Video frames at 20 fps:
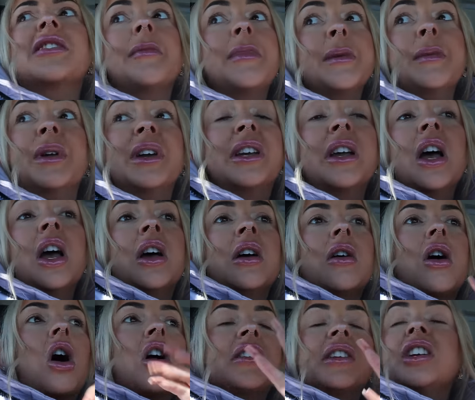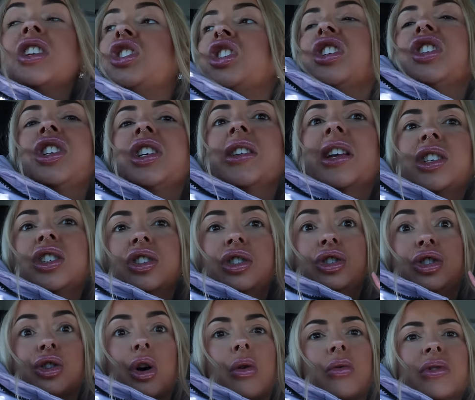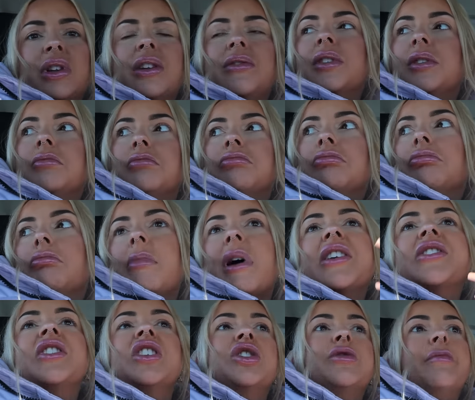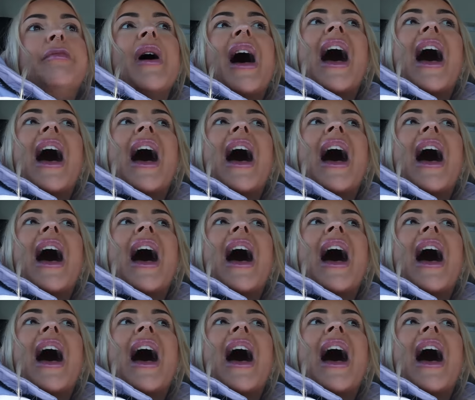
some people, like, on Kijiji, like, just don't even message